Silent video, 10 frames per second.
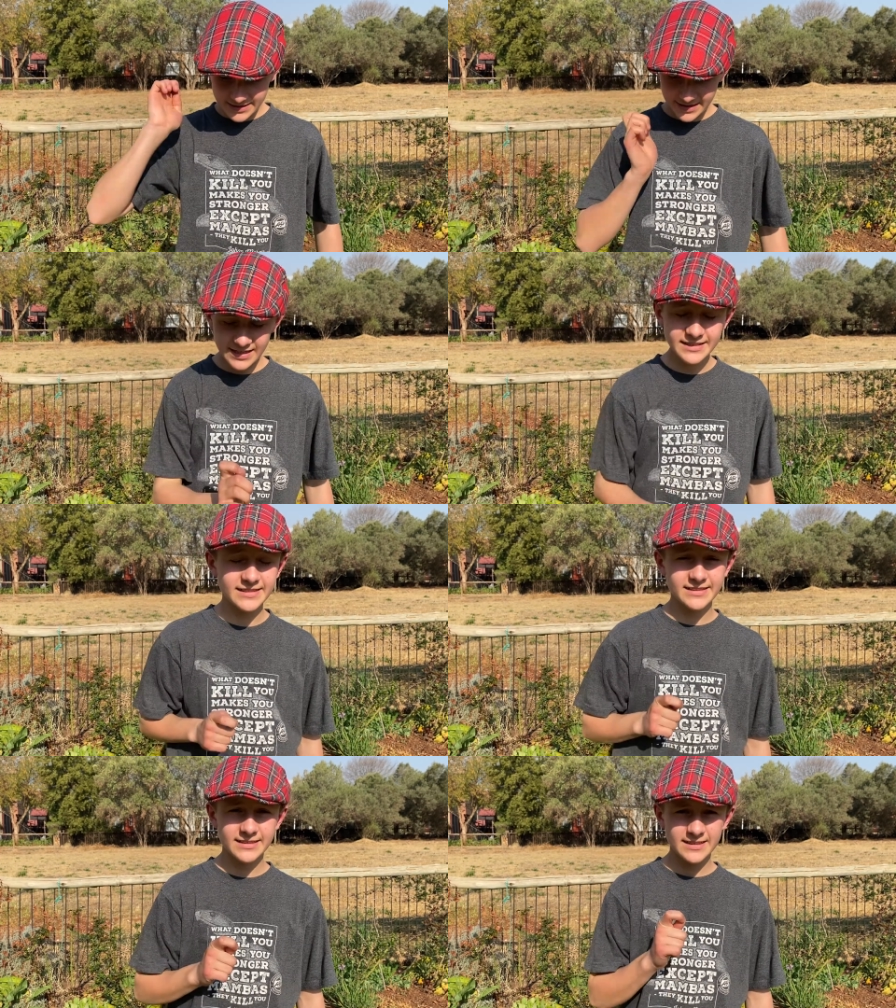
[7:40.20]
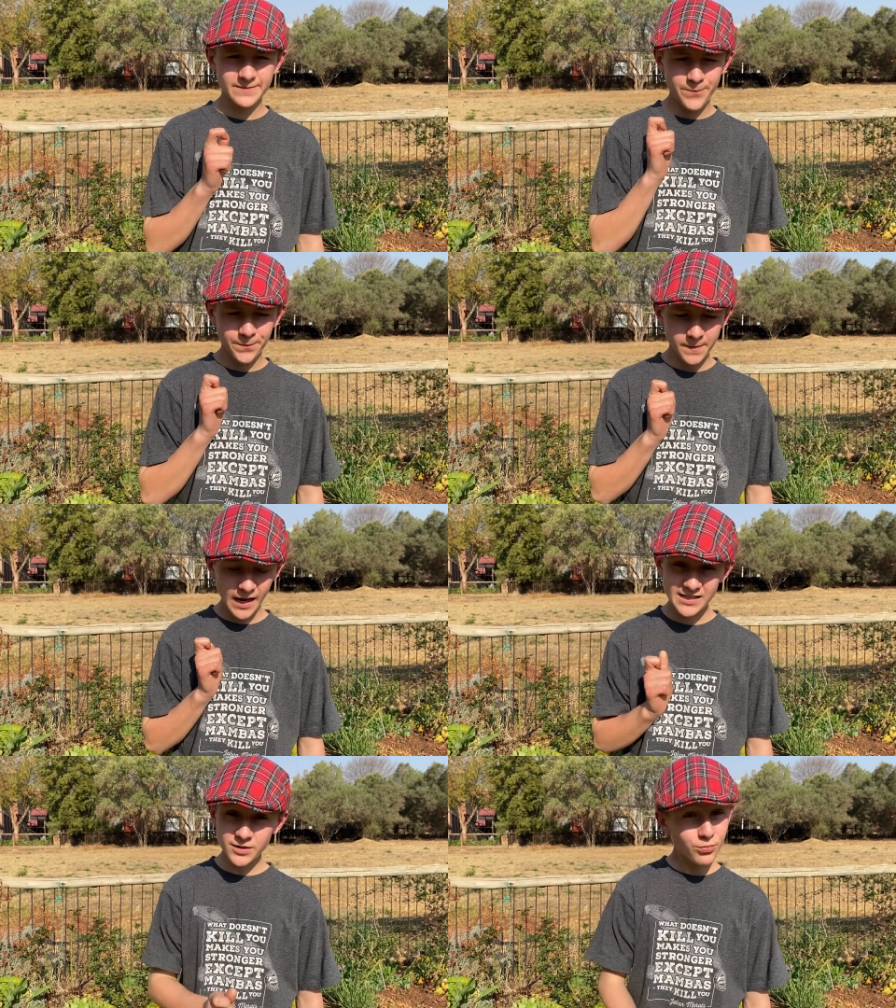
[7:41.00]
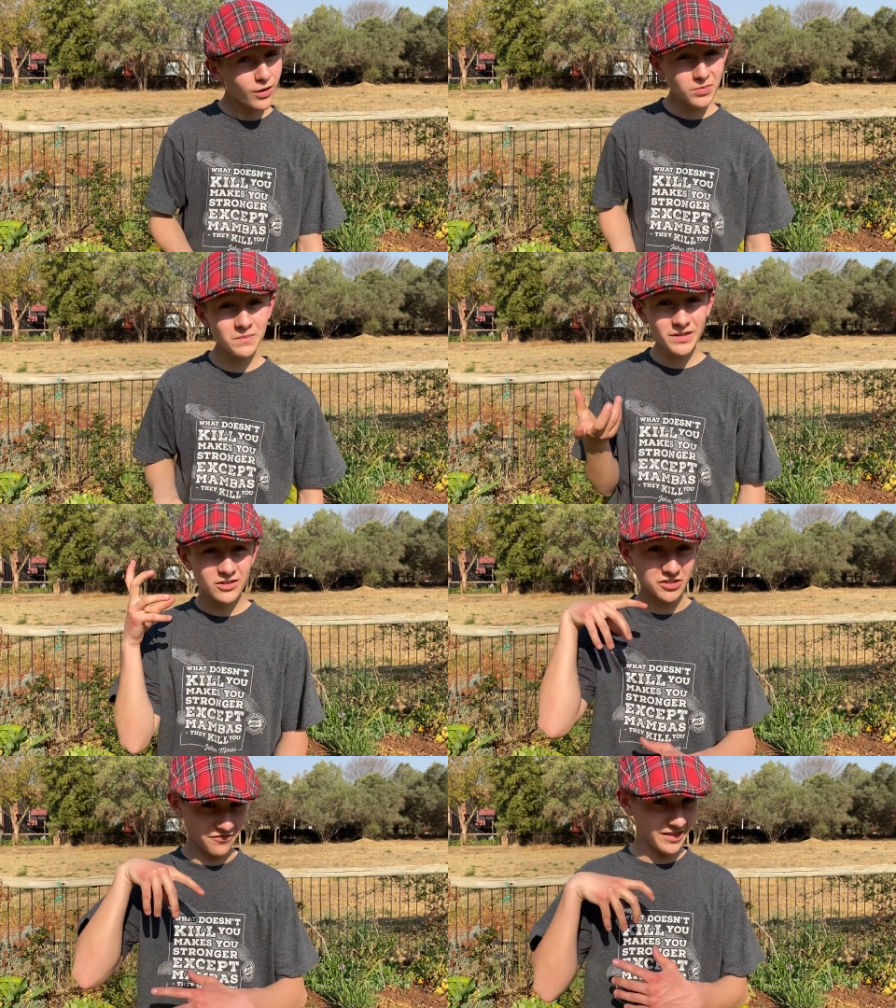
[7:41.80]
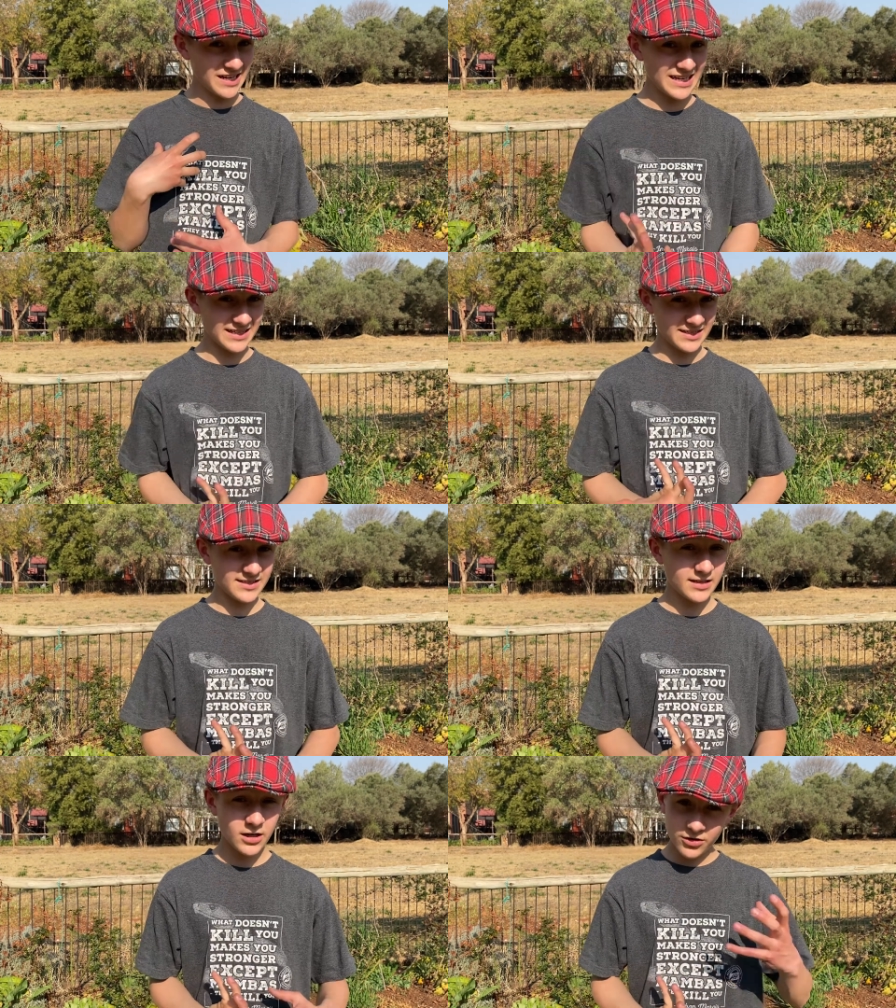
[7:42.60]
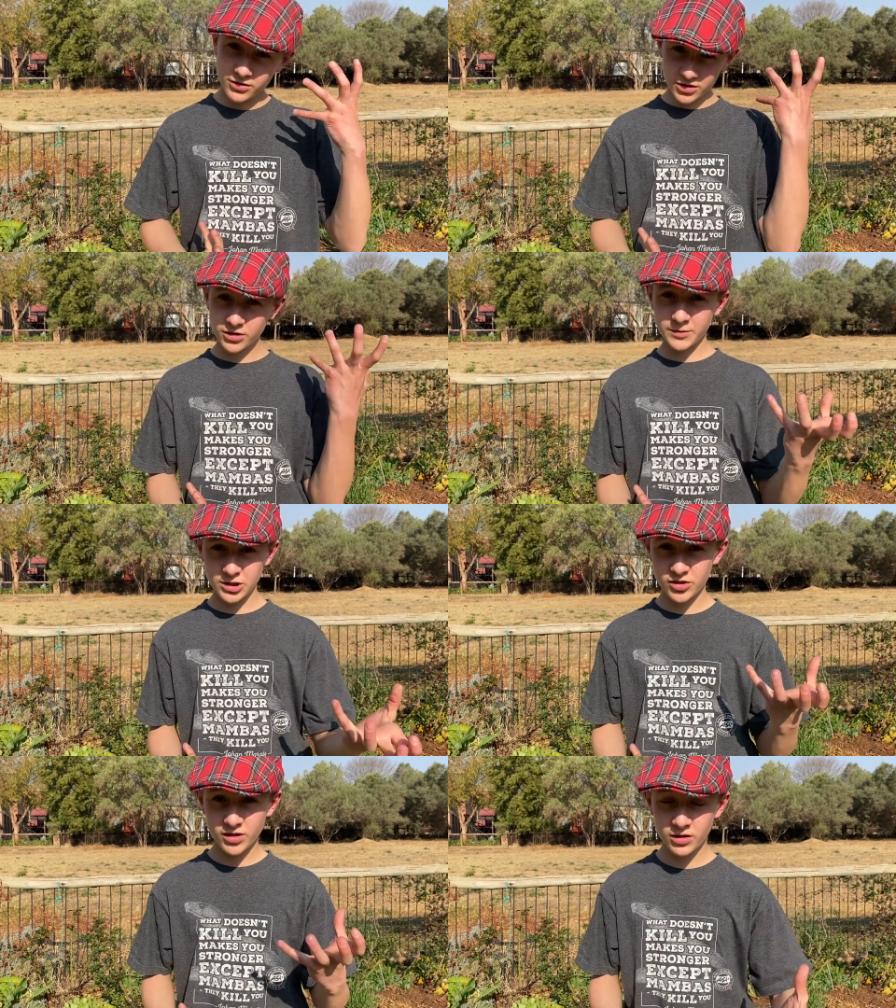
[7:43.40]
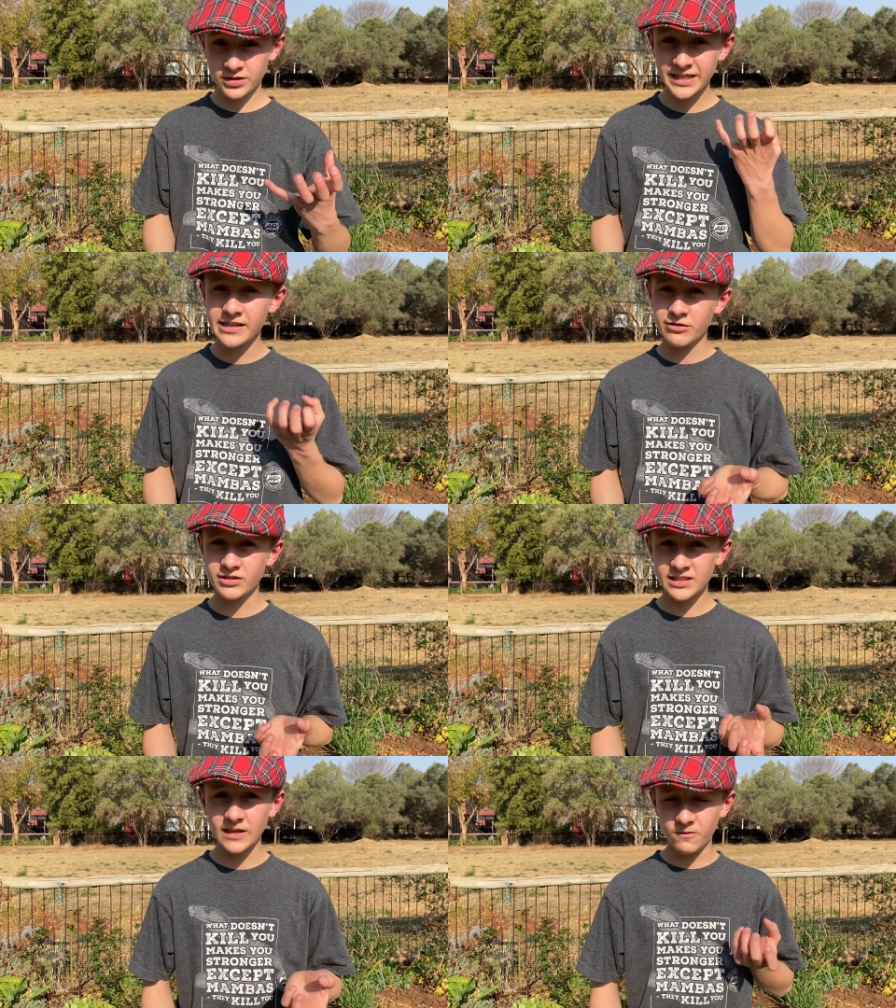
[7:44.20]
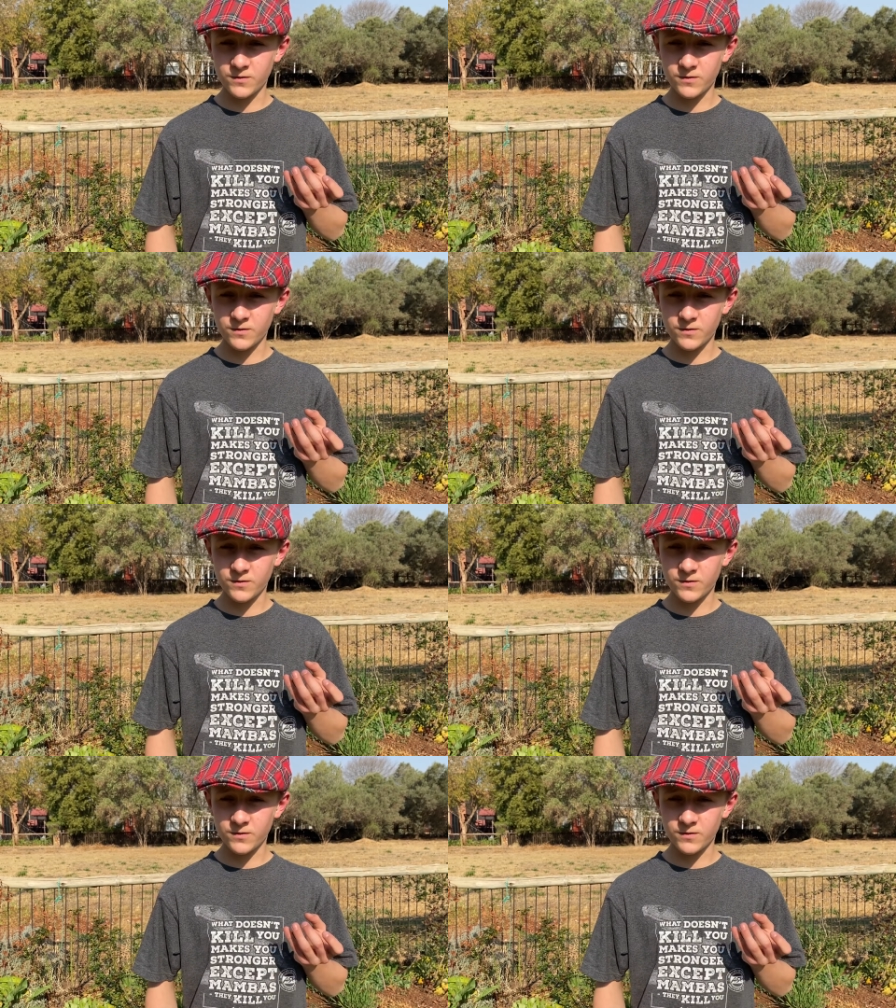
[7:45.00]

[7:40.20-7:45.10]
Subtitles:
This is a problem because of the lids, not so much the container itself.